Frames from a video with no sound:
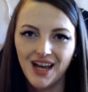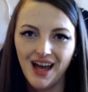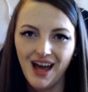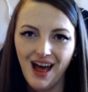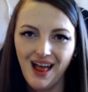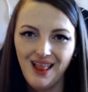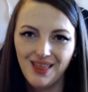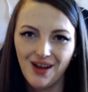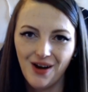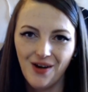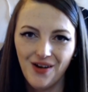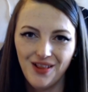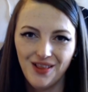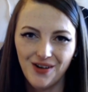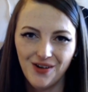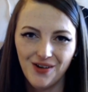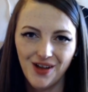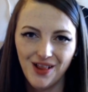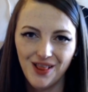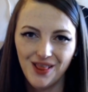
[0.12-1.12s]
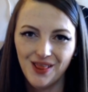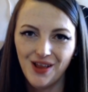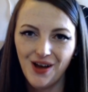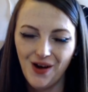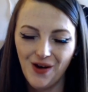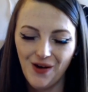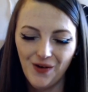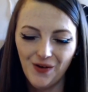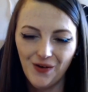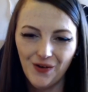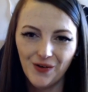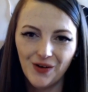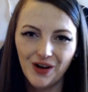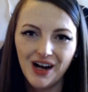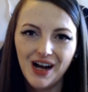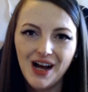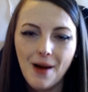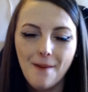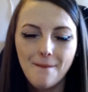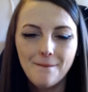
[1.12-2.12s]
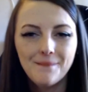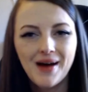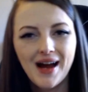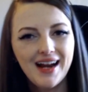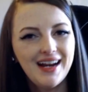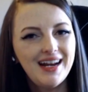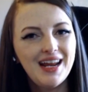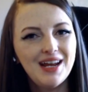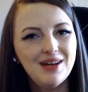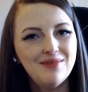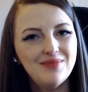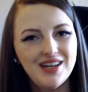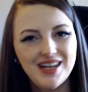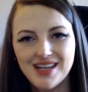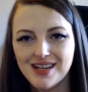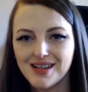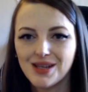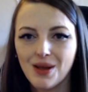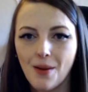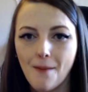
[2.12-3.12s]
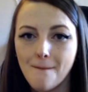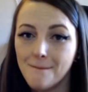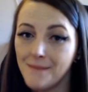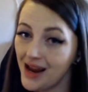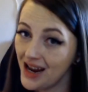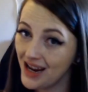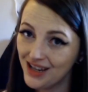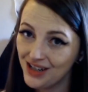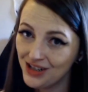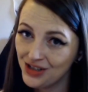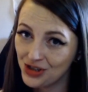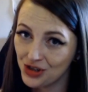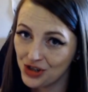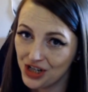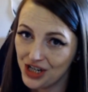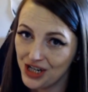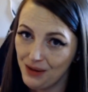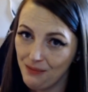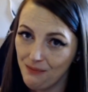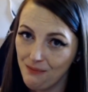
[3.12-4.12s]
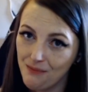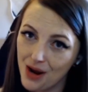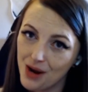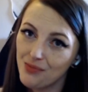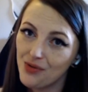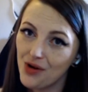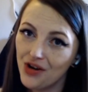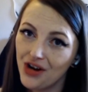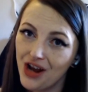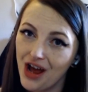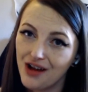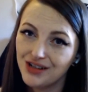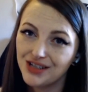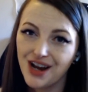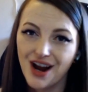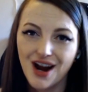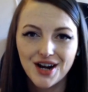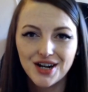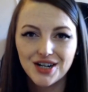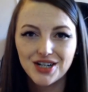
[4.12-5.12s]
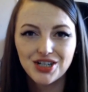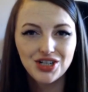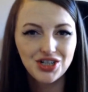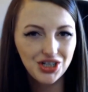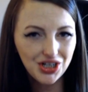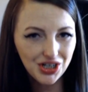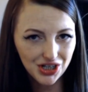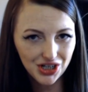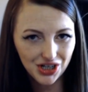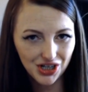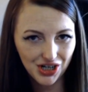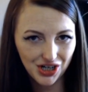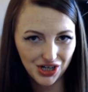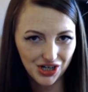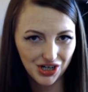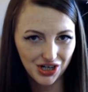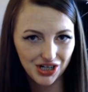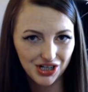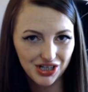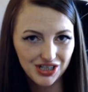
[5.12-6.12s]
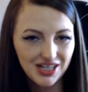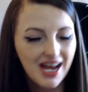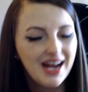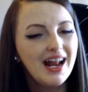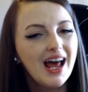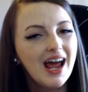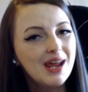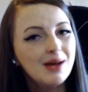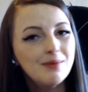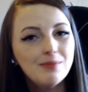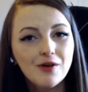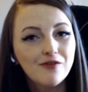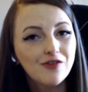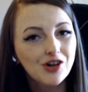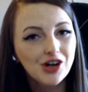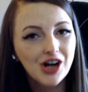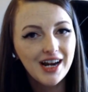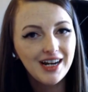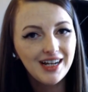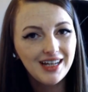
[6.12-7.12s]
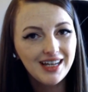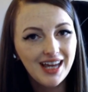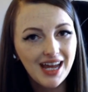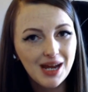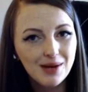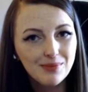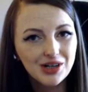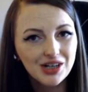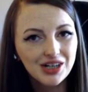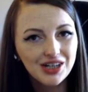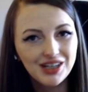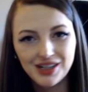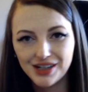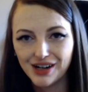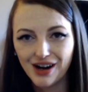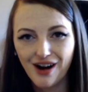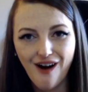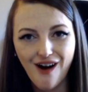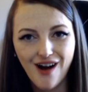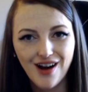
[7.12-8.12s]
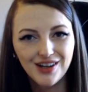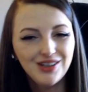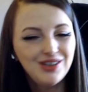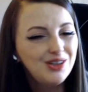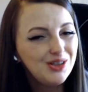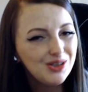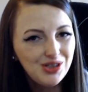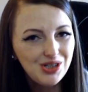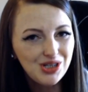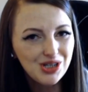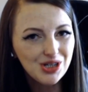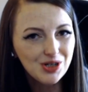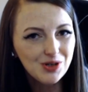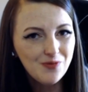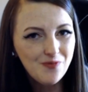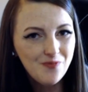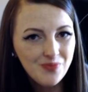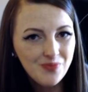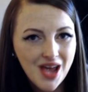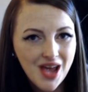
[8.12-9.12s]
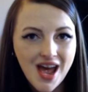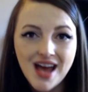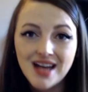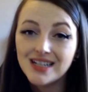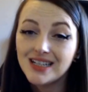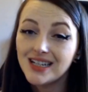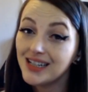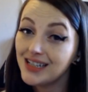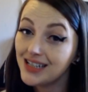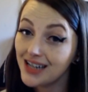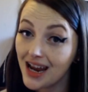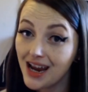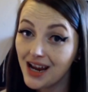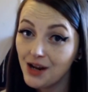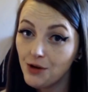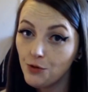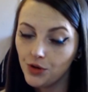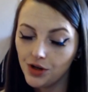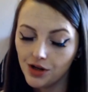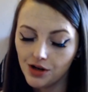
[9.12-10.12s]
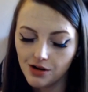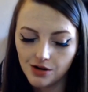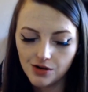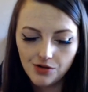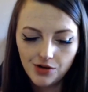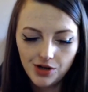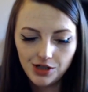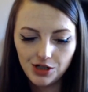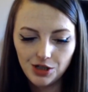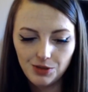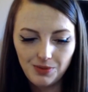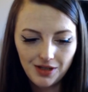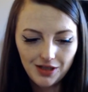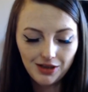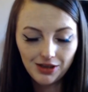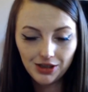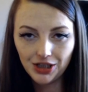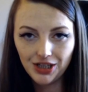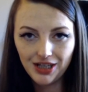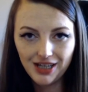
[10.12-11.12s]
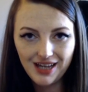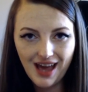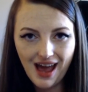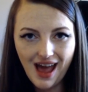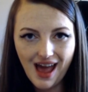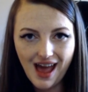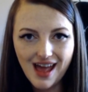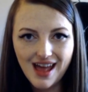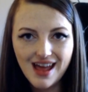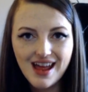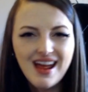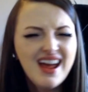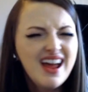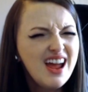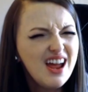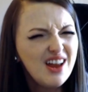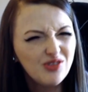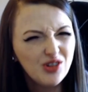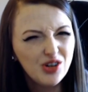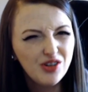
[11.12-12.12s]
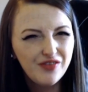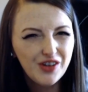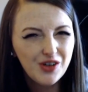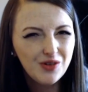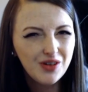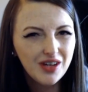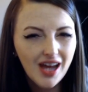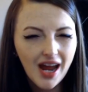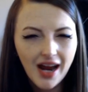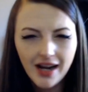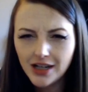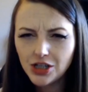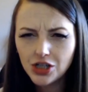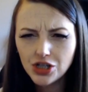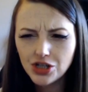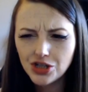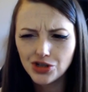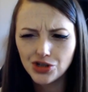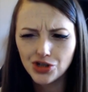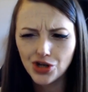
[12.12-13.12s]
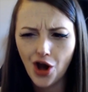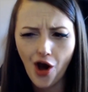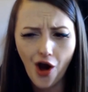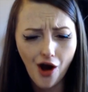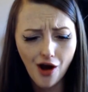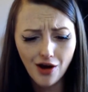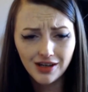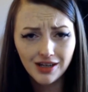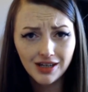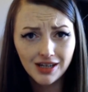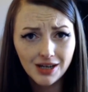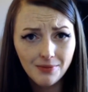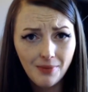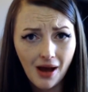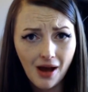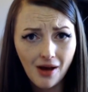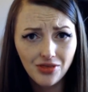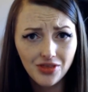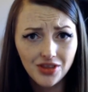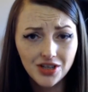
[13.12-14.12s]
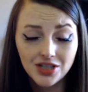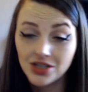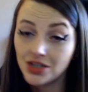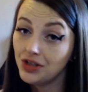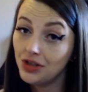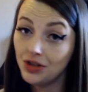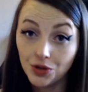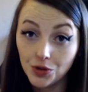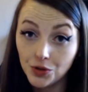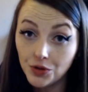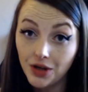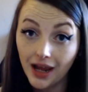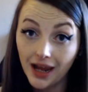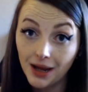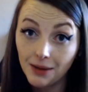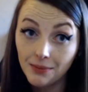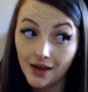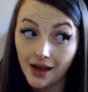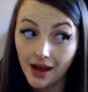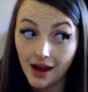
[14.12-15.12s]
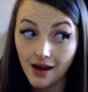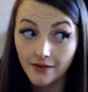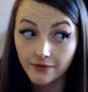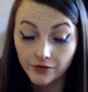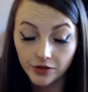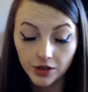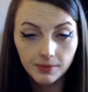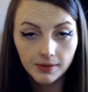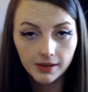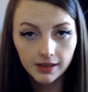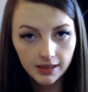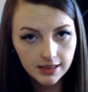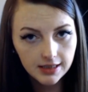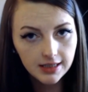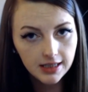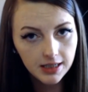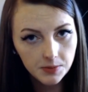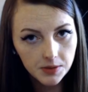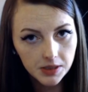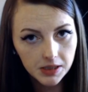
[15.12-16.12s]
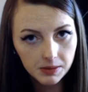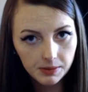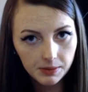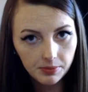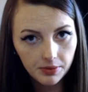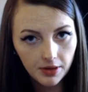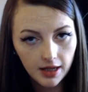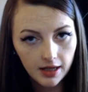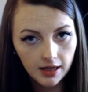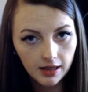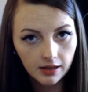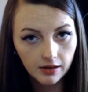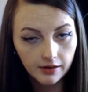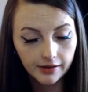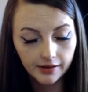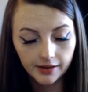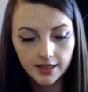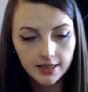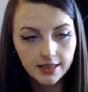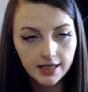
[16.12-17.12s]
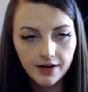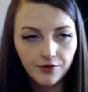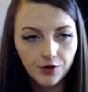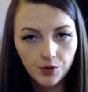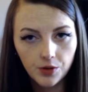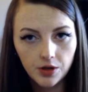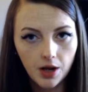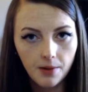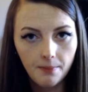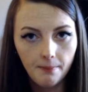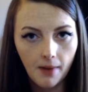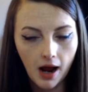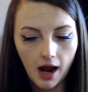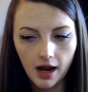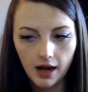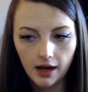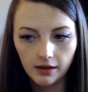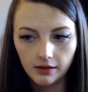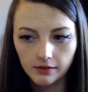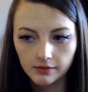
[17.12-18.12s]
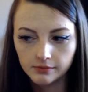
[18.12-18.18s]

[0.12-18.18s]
Hello, hello, hello. My name is Megan Dream. My pronouns are she, her, hers, and I am a variety gamer here on YouTube. Today, we are going to be looking at and reviewing, kind of just talking about this new game that everybody seems to be playing, or at least everyone on my